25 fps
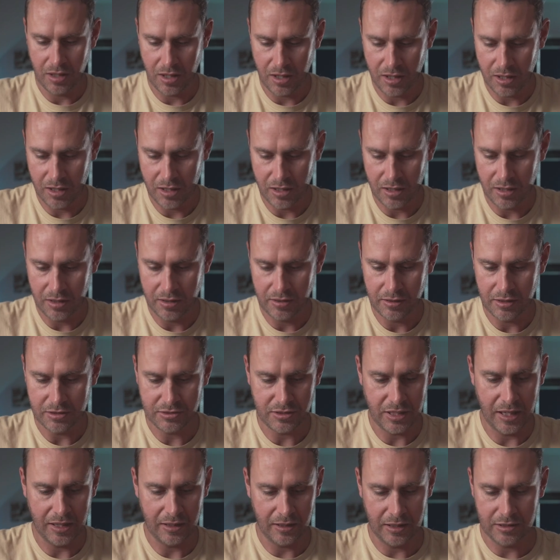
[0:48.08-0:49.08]

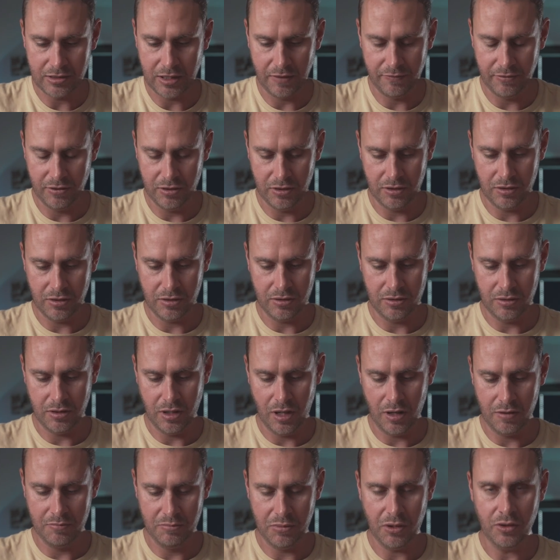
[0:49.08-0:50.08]
Let's have a look at the
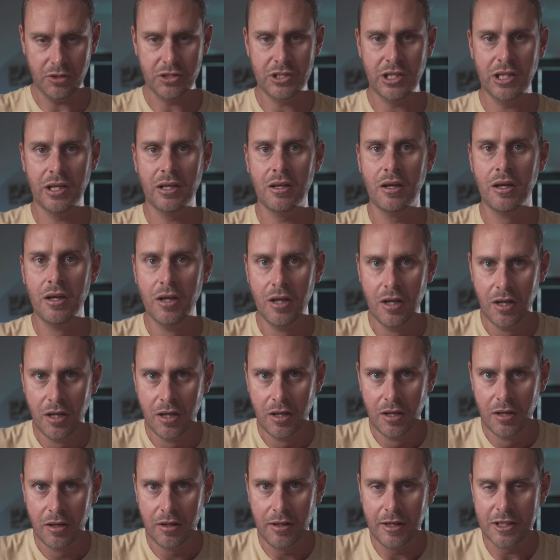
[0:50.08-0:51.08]
unboxing.
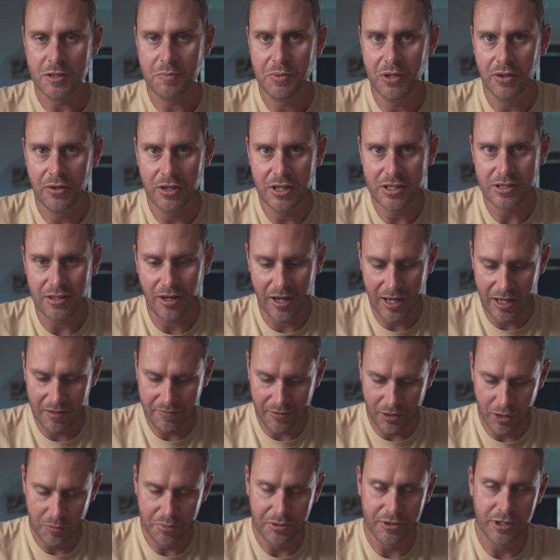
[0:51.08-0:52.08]
Let's be honest, I
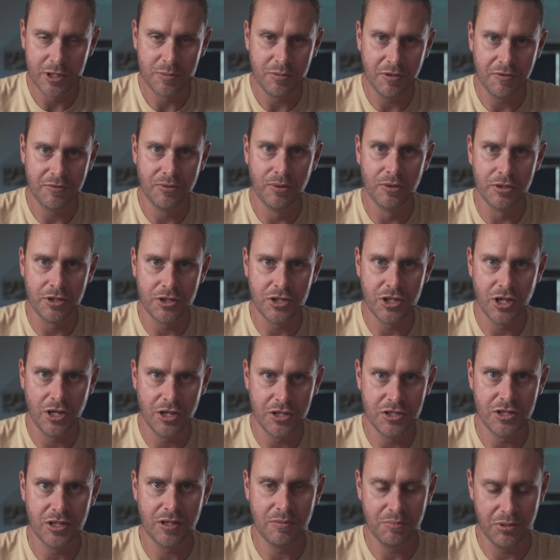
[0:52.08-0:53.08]
have opened this before to
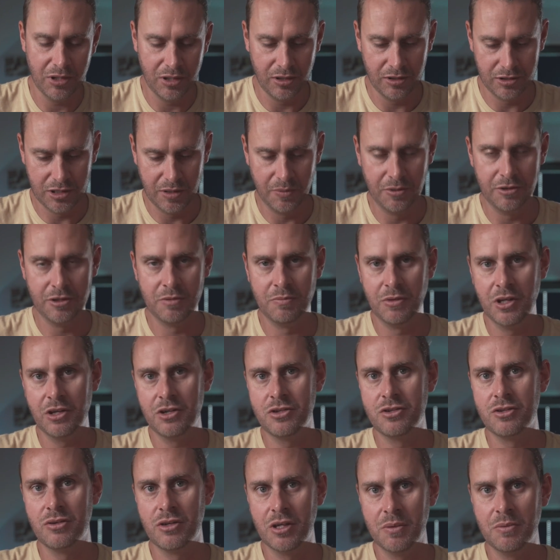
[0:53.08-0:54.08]
charge it because I wanted to make
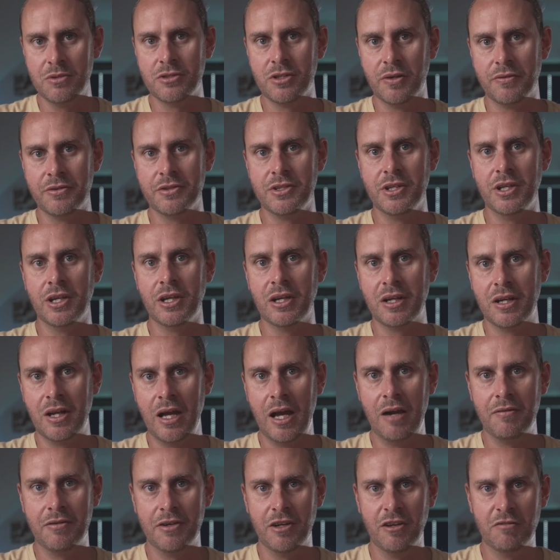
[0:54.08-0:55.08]
sure it was obviously going to
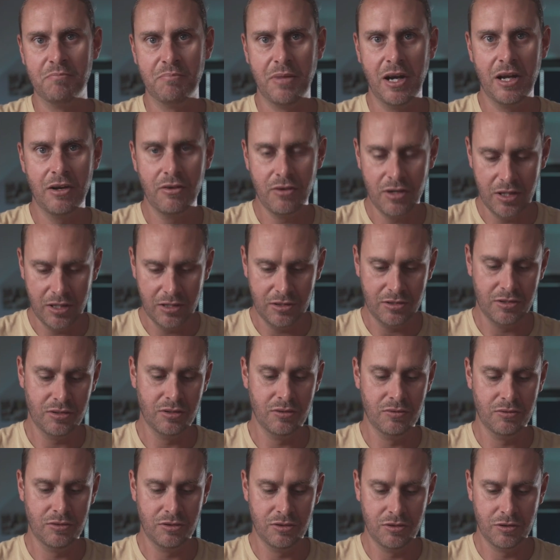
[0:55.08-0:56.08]
have enough battery
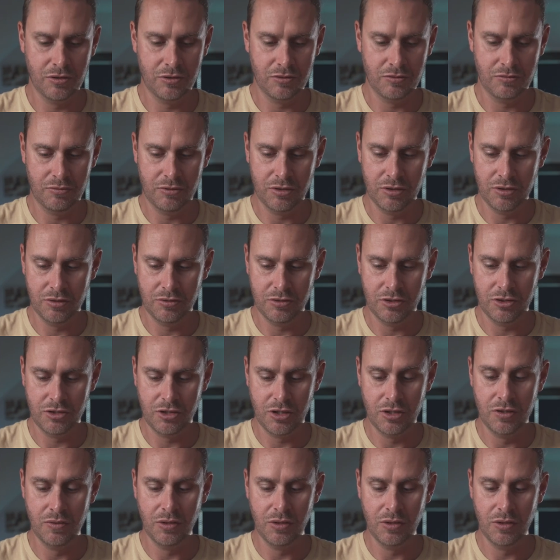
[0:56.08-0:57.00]
to show